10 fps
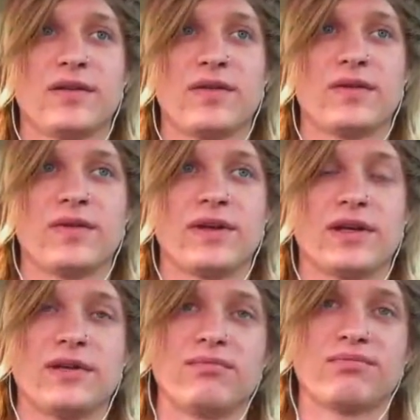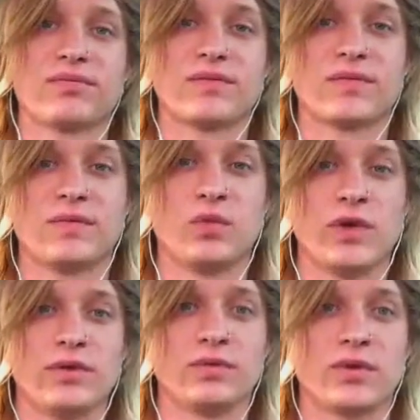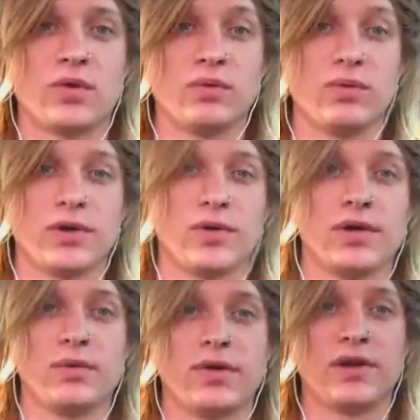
then went and recorded with him.